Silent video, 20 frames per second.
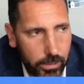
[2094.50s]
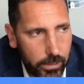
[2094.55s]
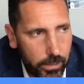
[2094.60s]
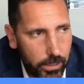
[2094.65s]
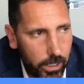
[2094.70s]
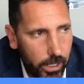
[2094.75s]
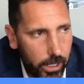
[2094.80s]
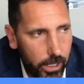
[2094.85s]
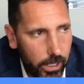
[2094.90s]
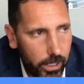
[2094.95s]

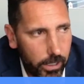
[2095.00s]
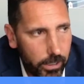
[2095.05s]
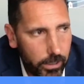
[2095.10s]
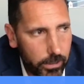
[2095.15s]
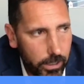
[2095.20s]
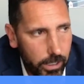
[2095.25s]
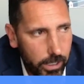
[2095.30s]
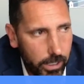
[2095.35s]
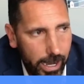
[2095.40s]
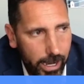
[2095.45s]

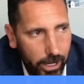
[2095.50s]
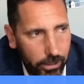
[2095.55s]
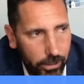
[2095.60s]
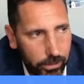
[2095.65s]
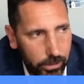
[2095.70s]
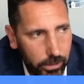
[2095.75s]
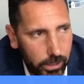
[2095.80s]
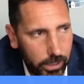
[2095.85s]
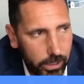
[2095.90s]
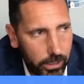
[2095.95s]

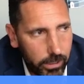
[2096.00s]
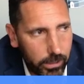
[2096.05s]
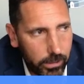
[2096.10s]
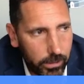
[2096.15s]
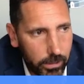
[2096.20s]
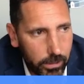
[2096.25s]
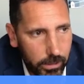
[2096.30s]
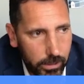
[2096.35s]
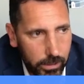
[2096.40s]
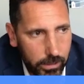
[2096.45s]
inherently
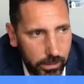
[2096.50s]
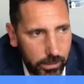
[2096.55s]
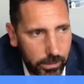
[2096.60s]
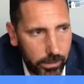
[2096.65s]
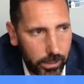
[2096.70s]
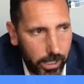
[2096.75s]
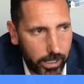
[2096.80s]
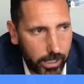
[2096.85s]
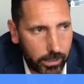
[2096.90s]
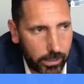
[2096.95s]

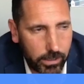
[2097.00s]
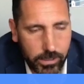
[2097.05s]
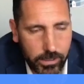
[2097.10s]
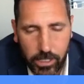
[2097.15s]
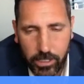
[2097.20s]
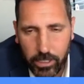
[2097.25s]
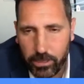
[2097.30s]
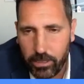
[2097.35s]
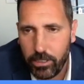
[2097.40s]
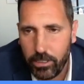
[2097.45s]
like, it's not
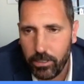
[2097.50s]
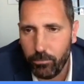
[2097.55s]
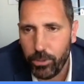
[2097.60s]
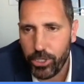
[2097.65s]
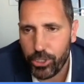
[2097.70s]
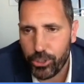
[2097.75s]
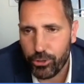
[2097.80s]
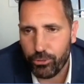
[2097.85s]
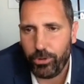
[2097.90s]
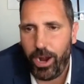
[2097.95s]
like
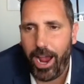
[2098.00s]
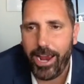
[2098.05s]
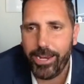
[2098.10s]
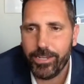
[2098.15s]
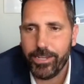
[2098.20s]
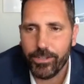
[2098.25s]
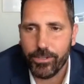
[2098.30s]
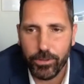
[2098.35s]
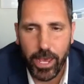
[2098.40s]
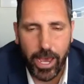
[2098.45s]
we tried
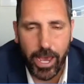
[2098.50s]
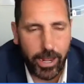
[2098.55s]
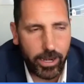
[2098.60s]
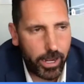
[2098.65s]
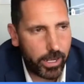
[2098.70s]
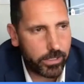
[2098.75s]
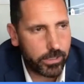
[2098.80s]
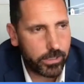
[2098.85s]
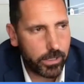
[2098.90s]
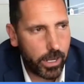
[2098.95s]
to do that
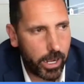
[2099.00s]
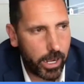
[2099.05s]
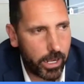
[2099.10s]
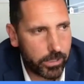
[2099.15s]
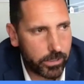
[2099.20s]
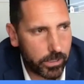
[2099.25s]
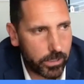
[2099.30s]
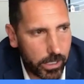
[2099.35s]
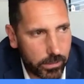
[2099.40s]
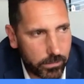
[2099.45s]

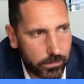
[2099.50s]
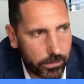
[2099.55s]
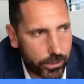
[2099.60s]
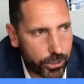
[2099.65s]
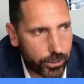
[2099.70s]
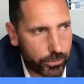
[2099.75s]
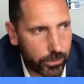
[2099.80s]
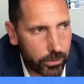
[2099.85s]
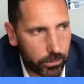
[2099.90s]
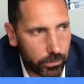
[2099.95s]
as an
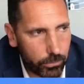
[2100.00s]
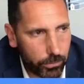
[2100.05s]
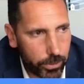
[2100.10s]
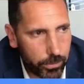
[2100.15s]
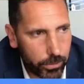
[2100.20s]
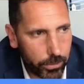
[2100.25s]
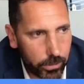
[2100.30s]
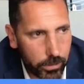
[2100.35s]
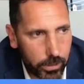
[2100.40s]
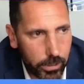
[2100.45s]
industry, or we
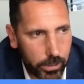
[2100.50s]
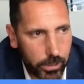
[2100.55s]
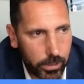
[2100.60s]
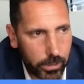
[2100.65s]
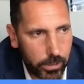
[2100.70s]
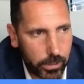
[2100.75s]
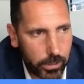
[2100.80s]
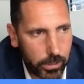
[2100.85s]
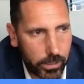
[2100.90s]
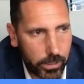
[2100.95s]
were
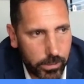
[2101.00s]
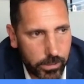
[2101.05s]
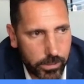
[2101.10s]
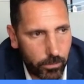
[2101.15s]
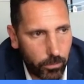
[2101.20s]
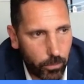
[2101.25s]
in some